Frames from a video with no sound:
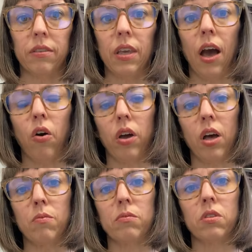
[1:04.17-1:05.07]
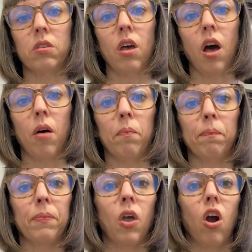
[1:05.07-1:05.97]
the outcomes um,
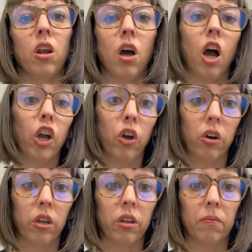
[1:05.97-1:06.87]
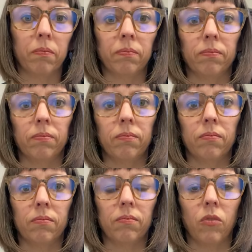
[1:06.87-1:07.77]
are not good,
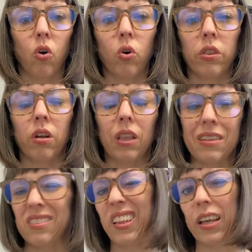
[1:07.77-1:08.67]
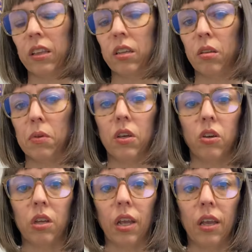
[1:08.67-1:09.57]
or they're less likely to be
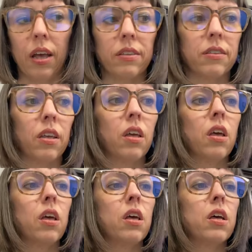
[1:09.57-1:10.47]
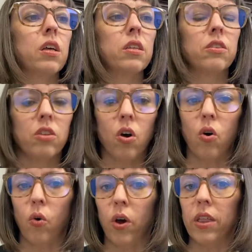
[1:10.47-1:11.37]
good, I guess.
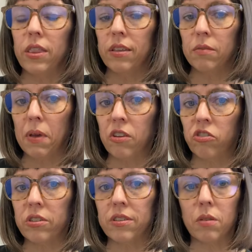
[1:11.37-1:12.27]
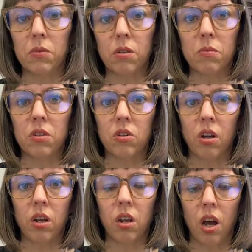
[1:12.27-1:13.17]
So, this patient's symptoms
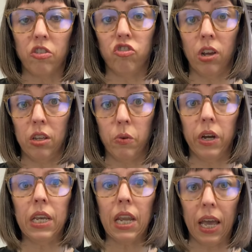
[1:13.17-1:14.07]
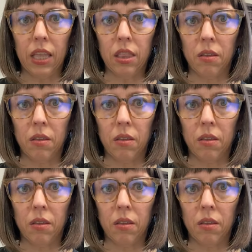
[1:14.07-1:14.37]
started on January 9th.